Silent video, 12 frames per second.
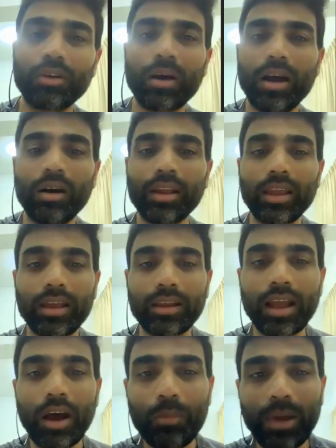So, okay,
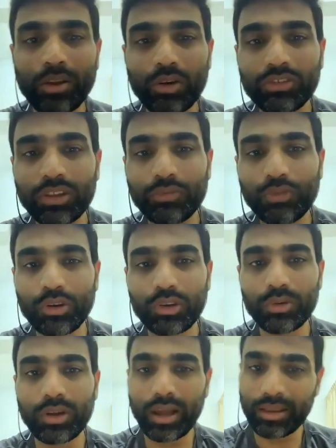now my question for
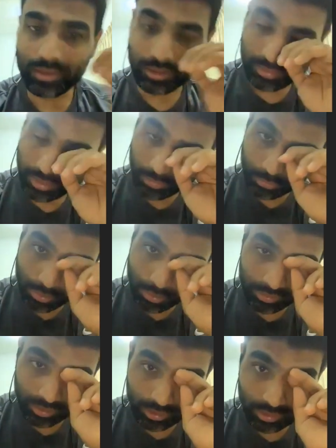you guys is, if
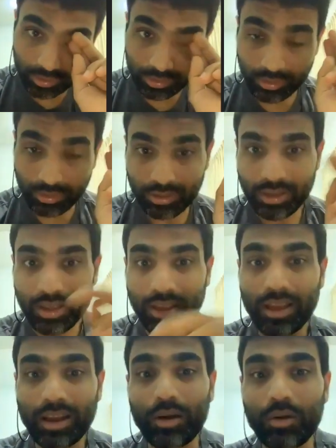you are still there,
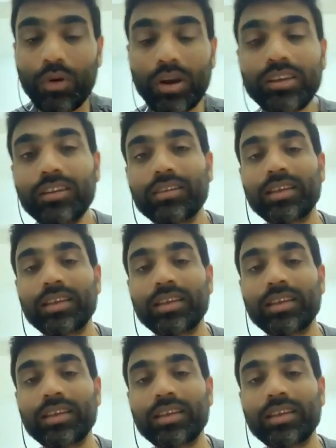what